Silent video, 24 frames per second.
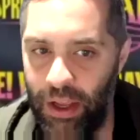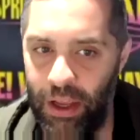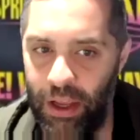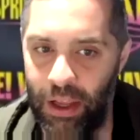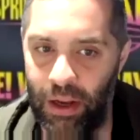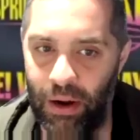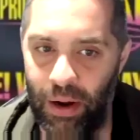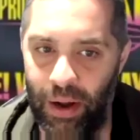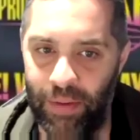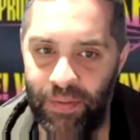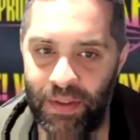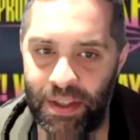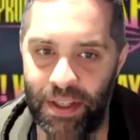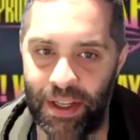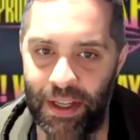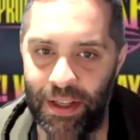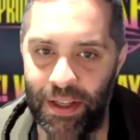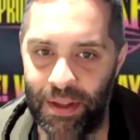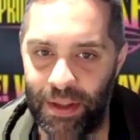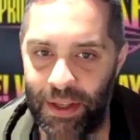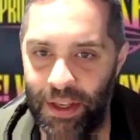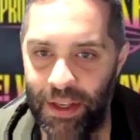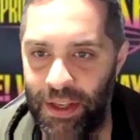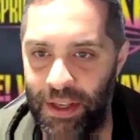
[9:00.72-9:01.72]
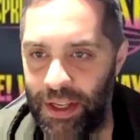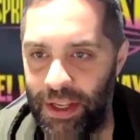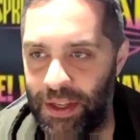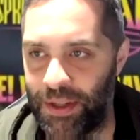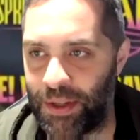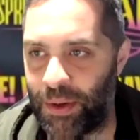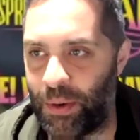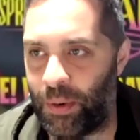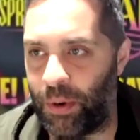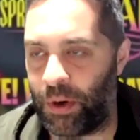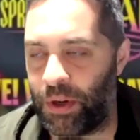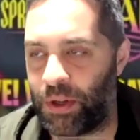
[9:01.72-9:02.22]
I've seen the
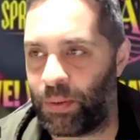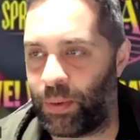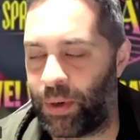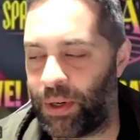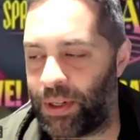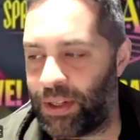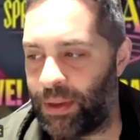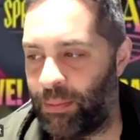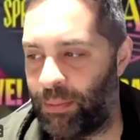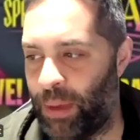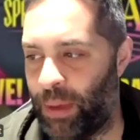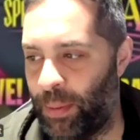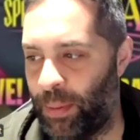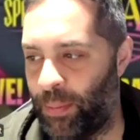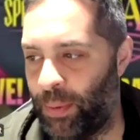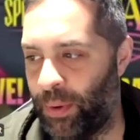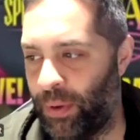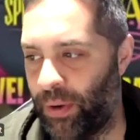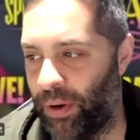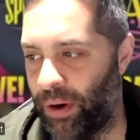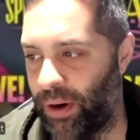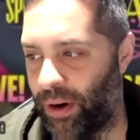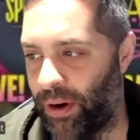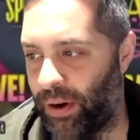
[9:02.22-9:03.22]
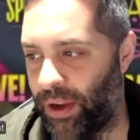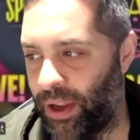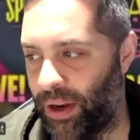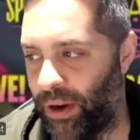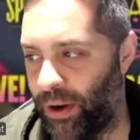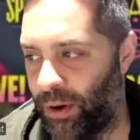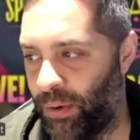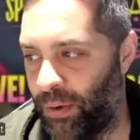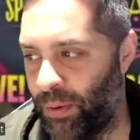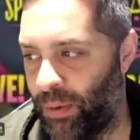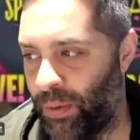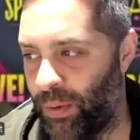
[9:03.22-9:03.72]
discourse where some people are,
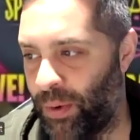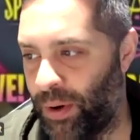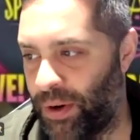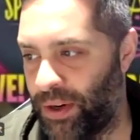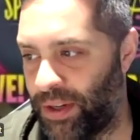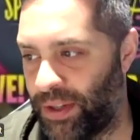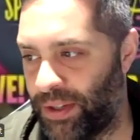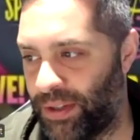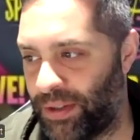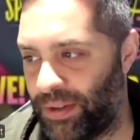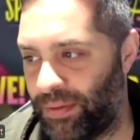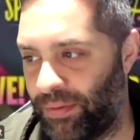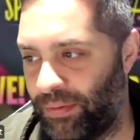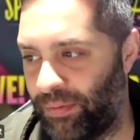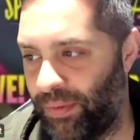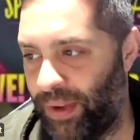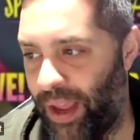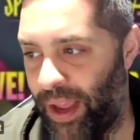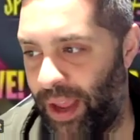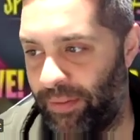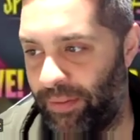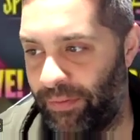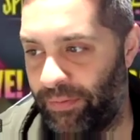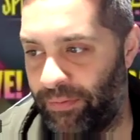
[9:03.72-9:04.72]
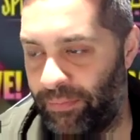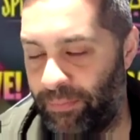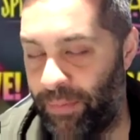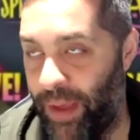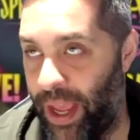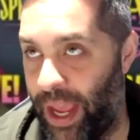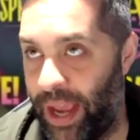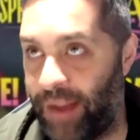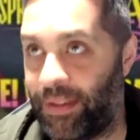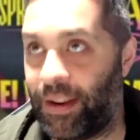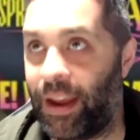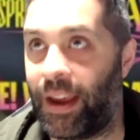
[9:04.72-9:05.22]
who are just
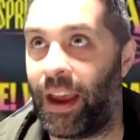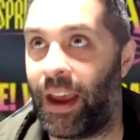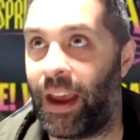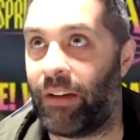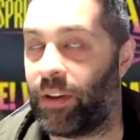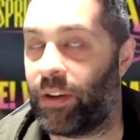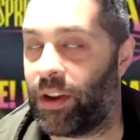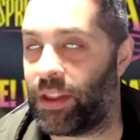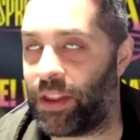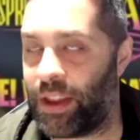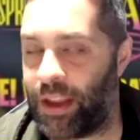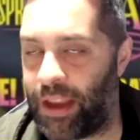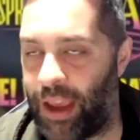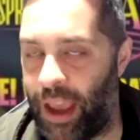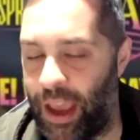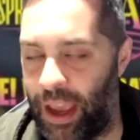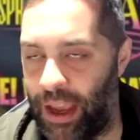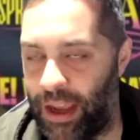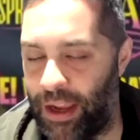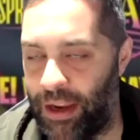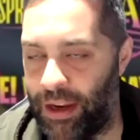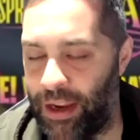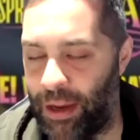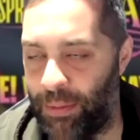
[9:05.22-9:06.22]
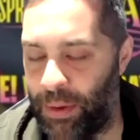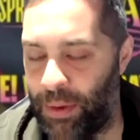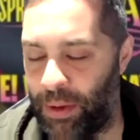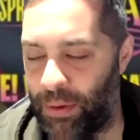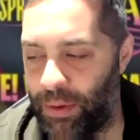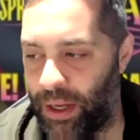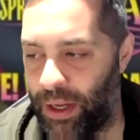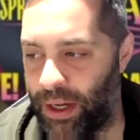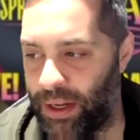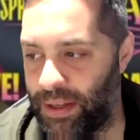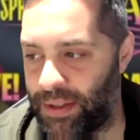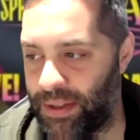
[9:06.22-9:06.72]
anti everything AEW
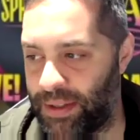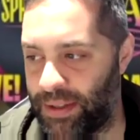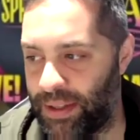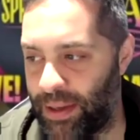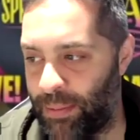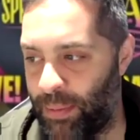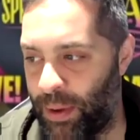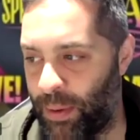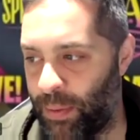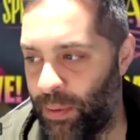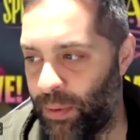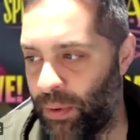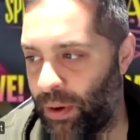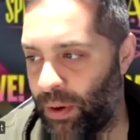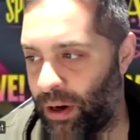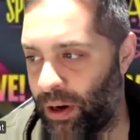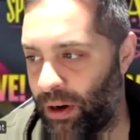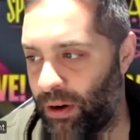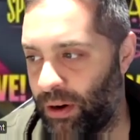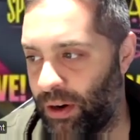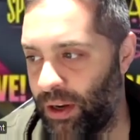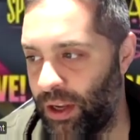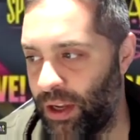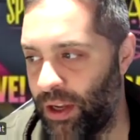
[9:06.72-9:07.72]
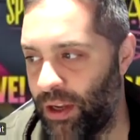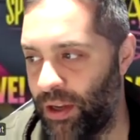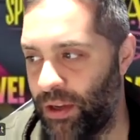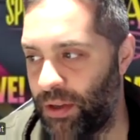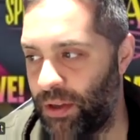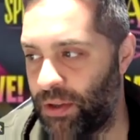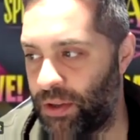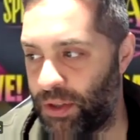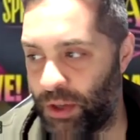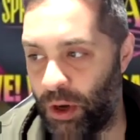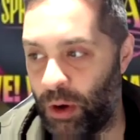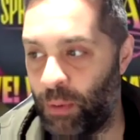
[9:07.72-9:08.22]
does, and some people are
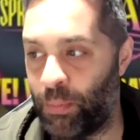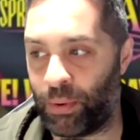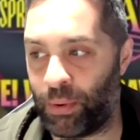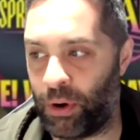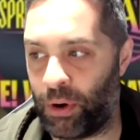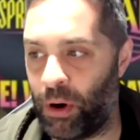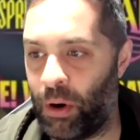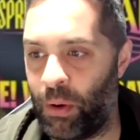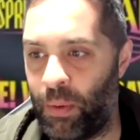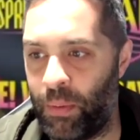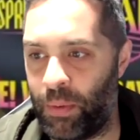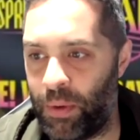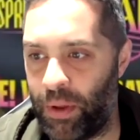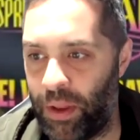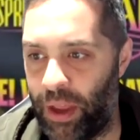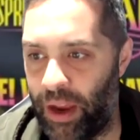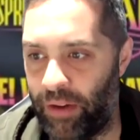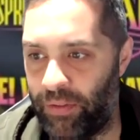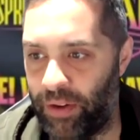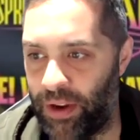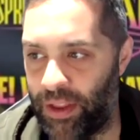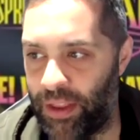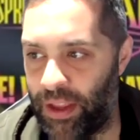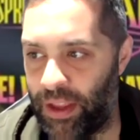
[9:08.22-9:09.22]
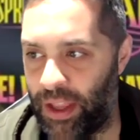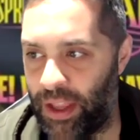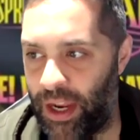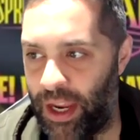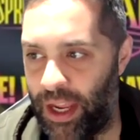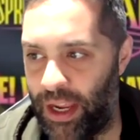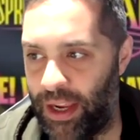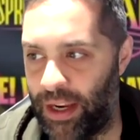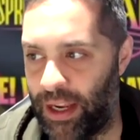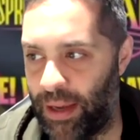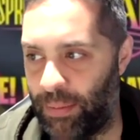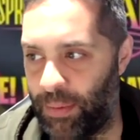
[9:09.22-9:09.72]
so pro everything that
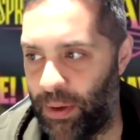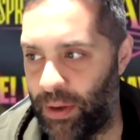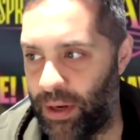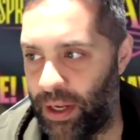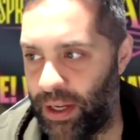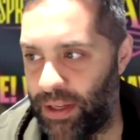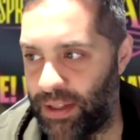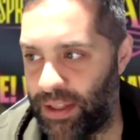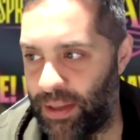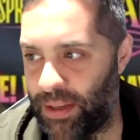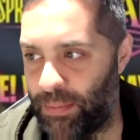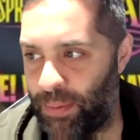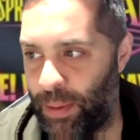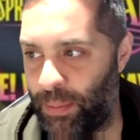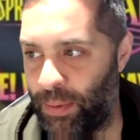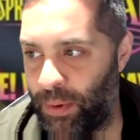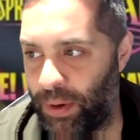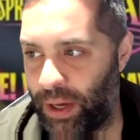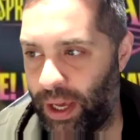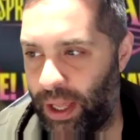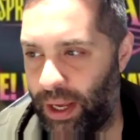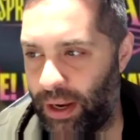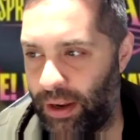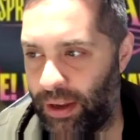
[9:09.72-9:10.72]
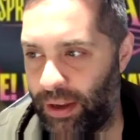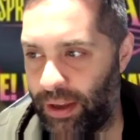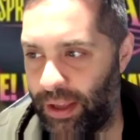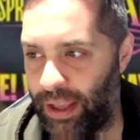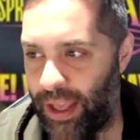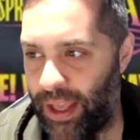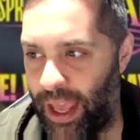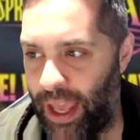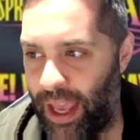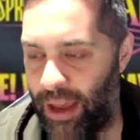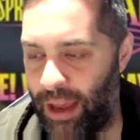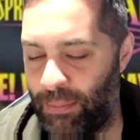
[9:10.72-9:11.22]
AEW does that people kind of
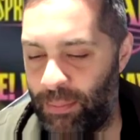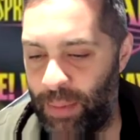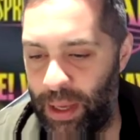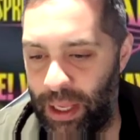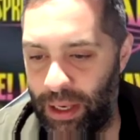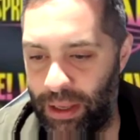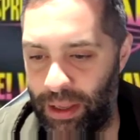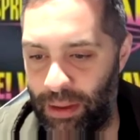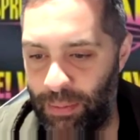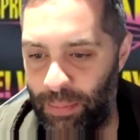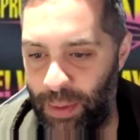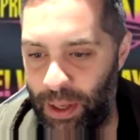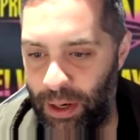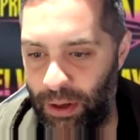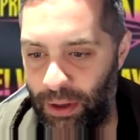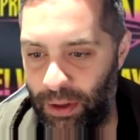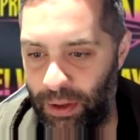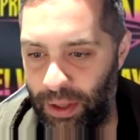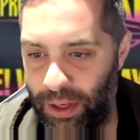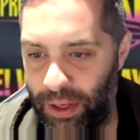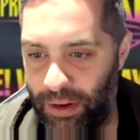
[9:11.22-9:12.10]
can't meet in the middle.